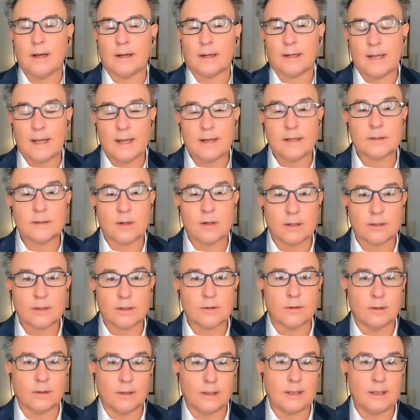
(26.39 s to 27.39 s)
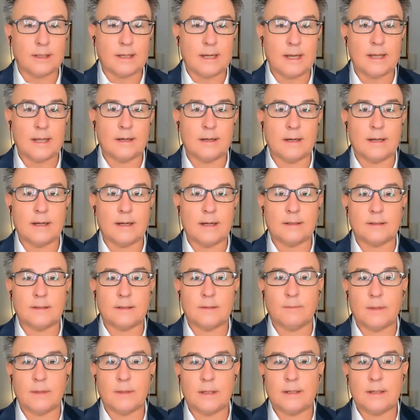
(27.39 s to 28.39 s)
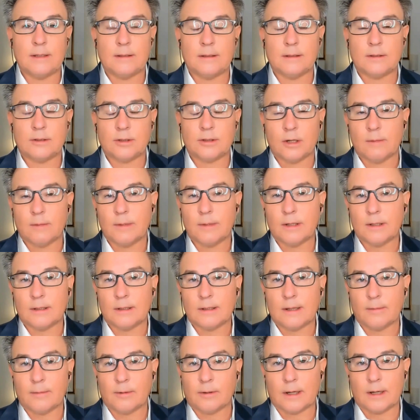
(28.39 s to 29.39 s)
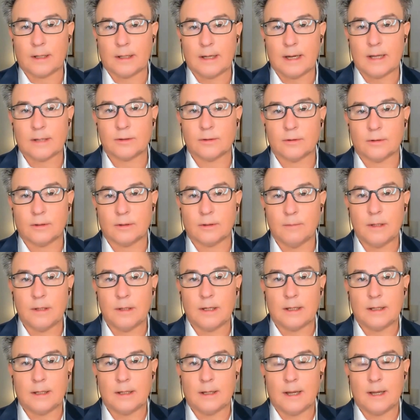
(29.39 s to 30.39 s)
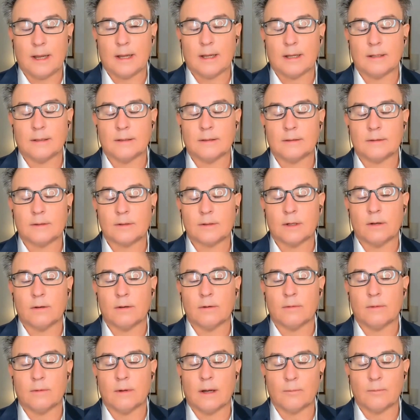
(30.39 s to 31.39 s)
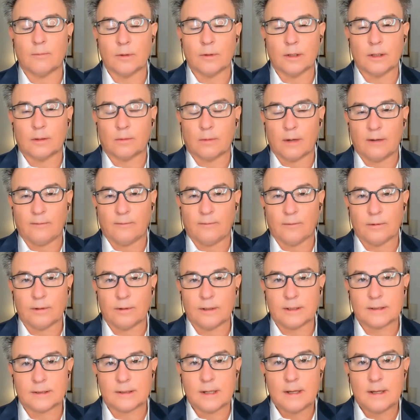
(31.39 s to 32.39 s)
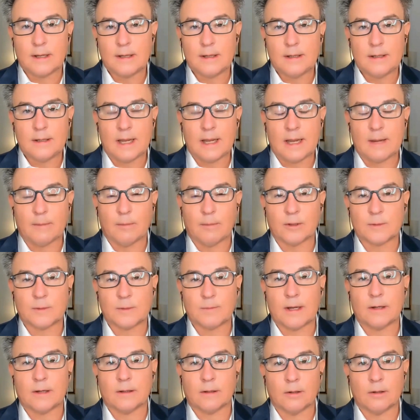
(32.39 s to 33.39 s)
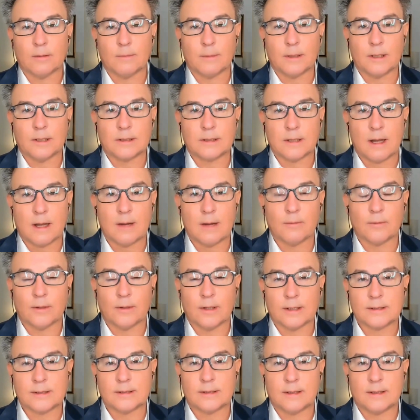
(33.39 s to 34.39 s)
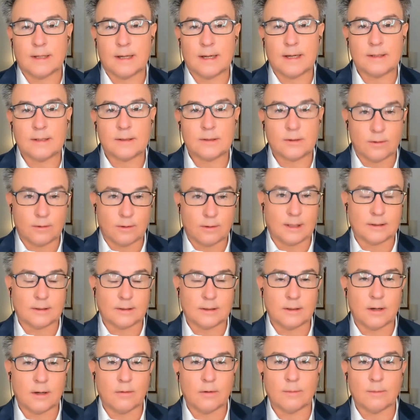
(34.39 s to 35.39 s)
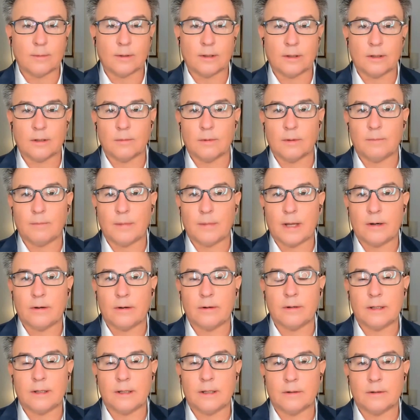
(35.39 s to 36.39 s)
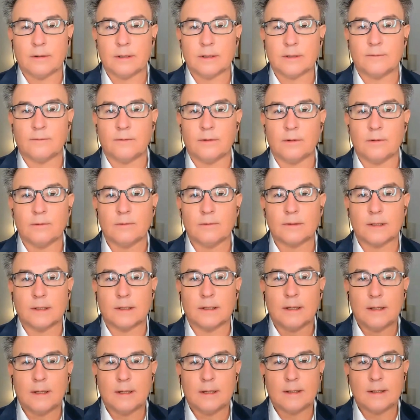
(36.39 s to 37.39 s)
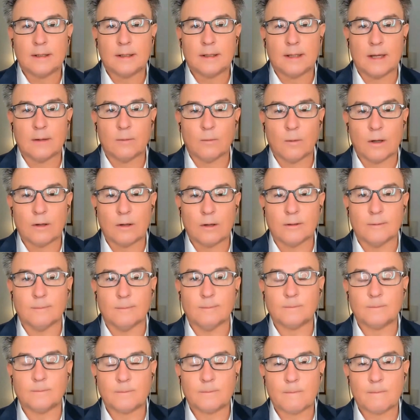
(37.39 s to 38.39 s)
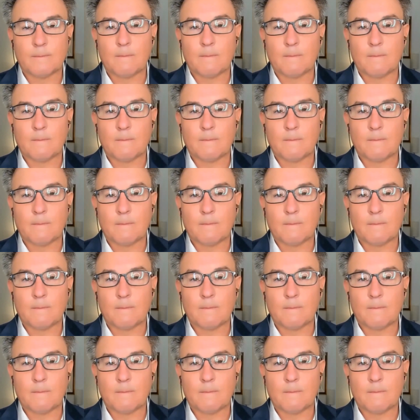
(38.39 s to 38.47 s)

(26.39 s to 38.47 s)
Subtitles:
Ken is also a leading candidate to be the chairman of the Democratic National Committee, and so I'm really grateful he's able to spend a little bit of time with us today, so you can get to know him a little bit better and hear his views. And Ken, welcome.